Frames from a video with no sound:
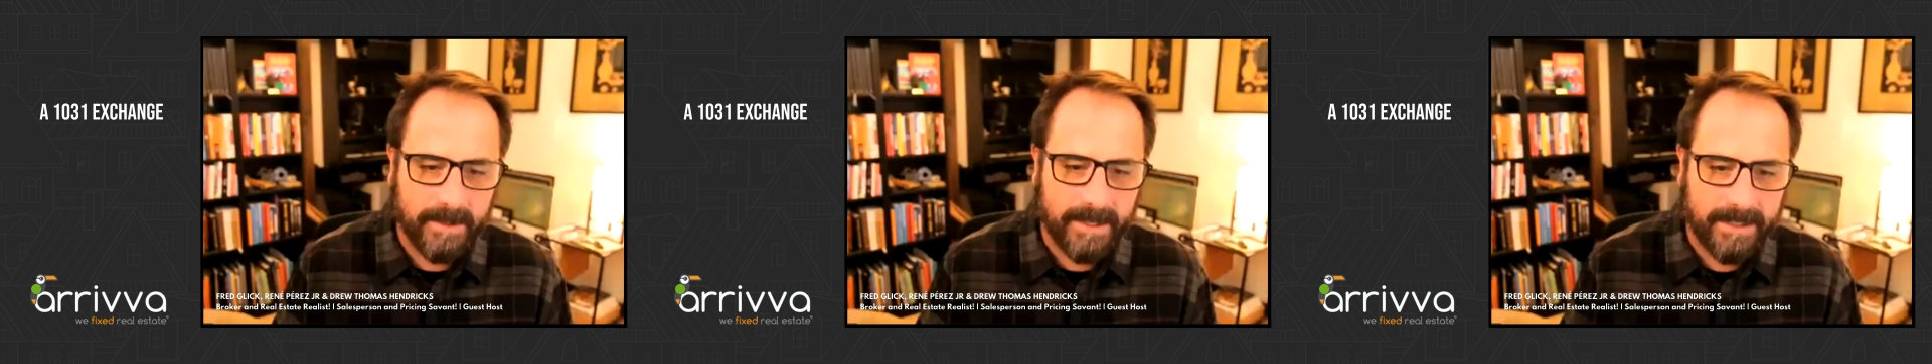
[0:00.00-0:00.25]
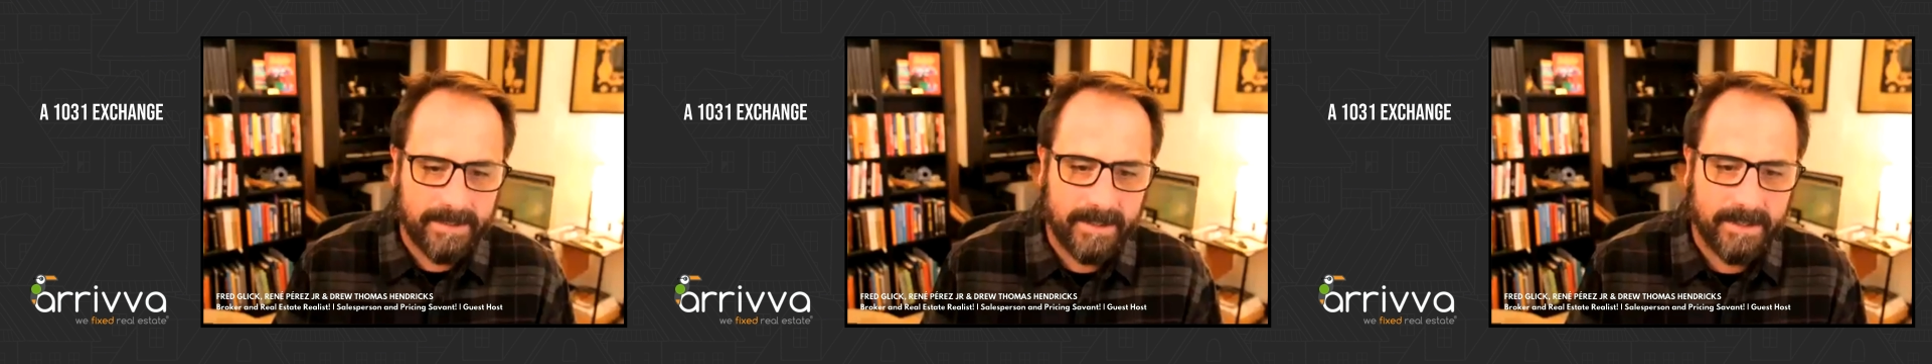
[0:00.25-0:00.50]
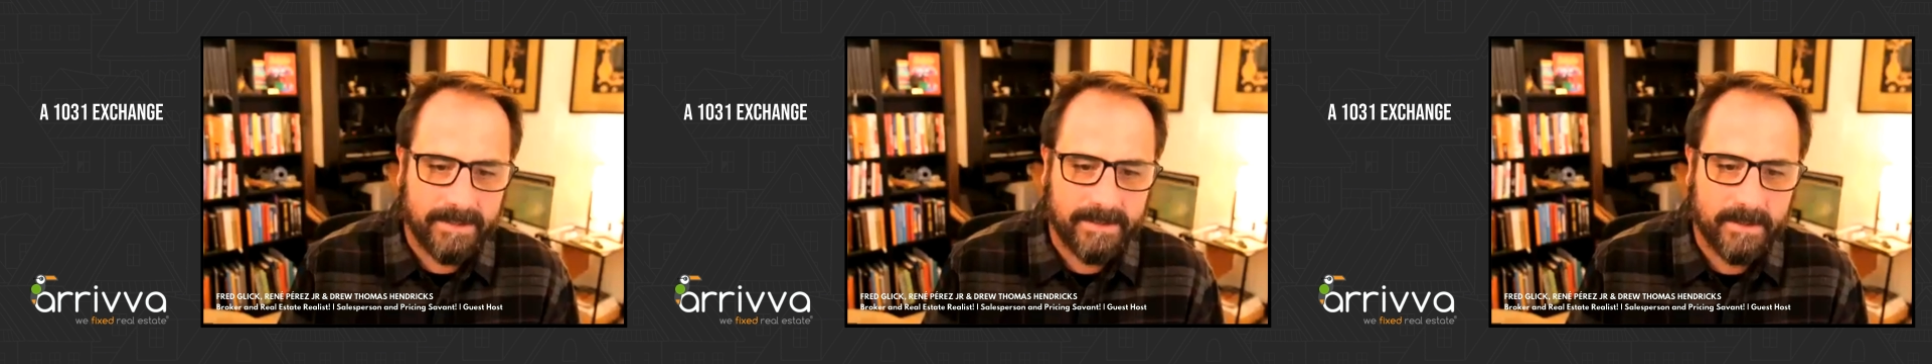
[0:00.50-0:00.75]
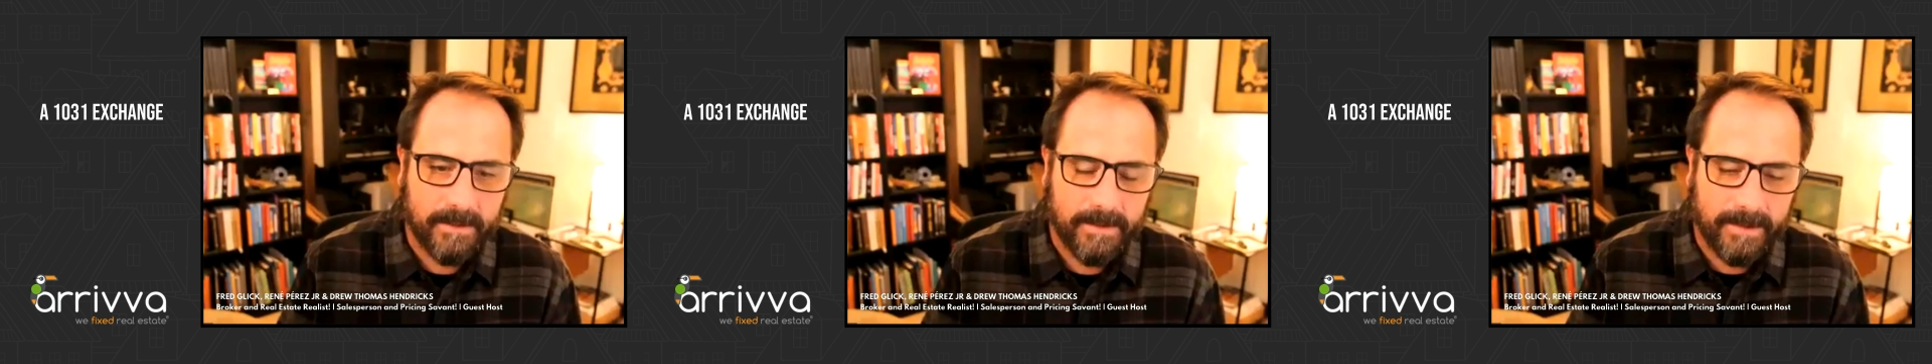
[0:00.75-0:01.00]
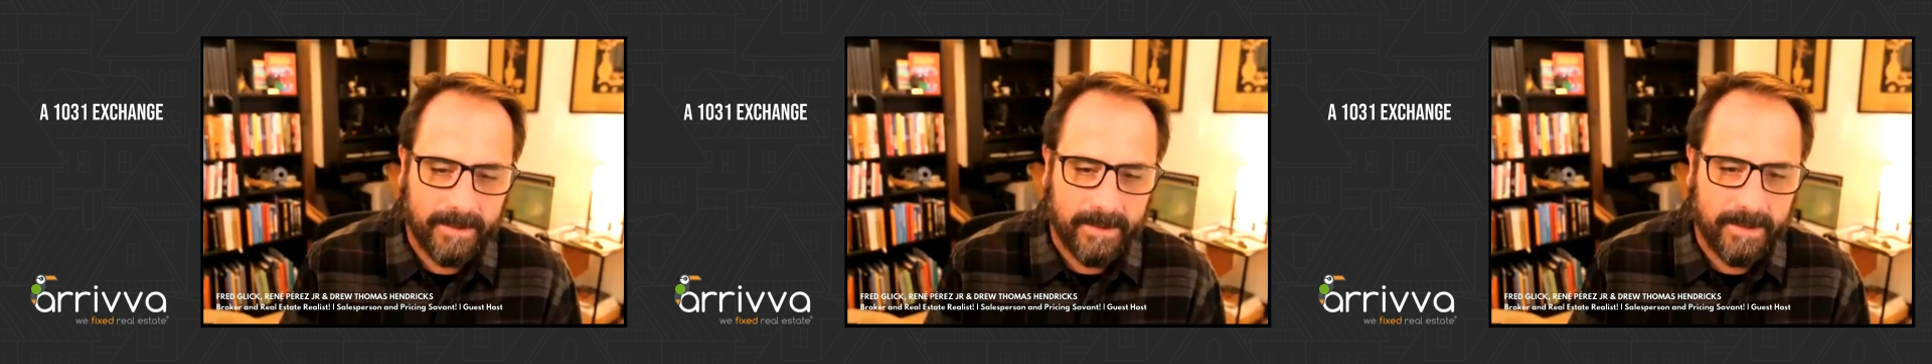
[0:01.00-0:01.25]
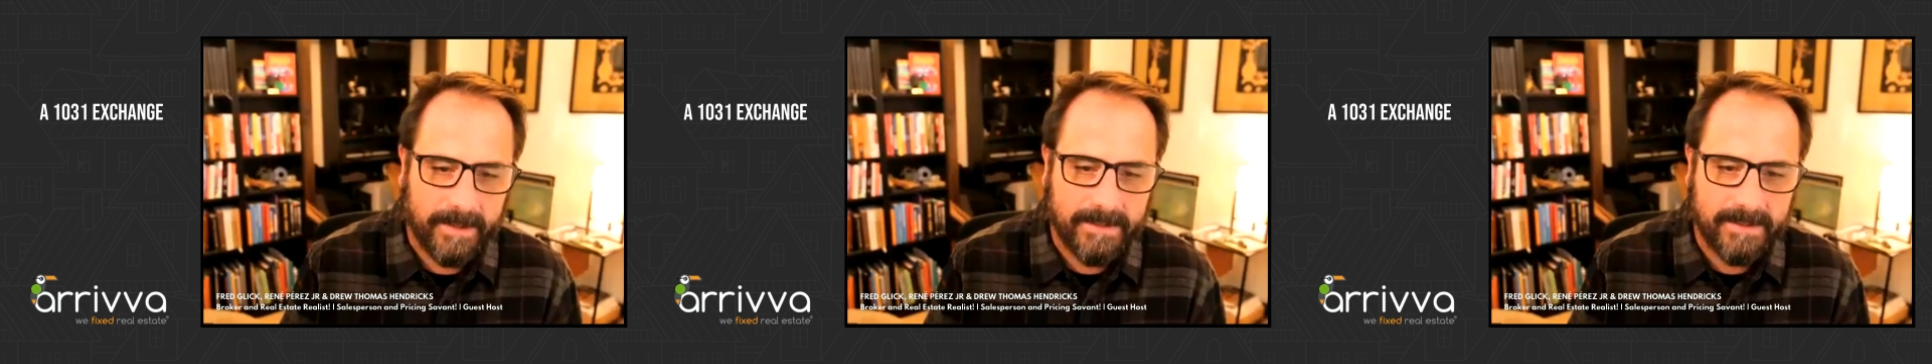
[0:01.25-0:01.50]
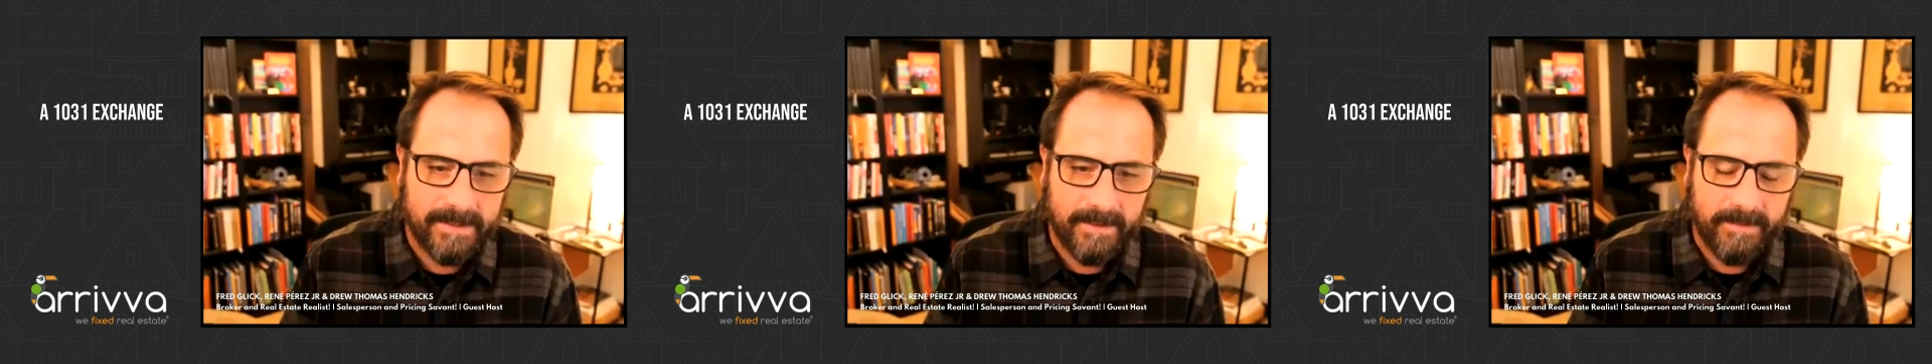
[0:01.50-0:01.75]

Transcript: do want to ask you guys. So this is